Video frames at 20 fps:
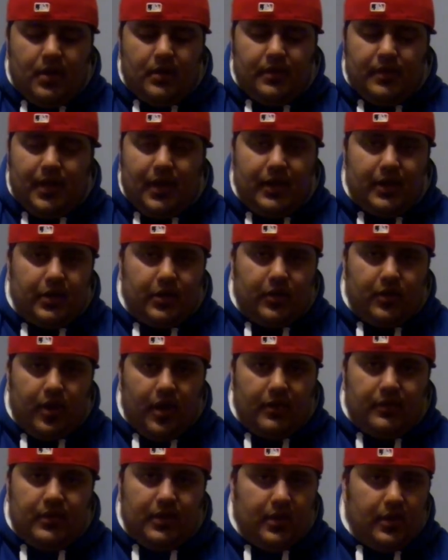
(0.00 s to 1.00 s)
Not a good
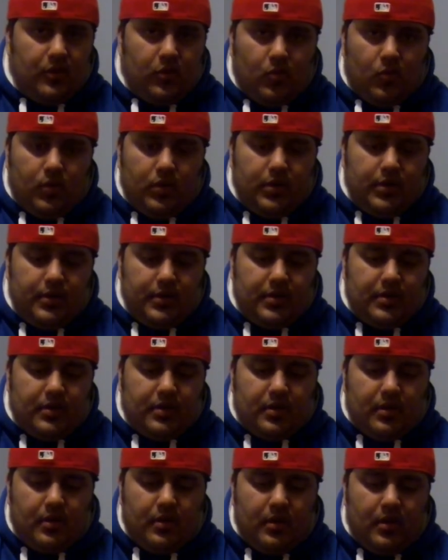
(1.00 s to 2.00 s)
idea in the woods.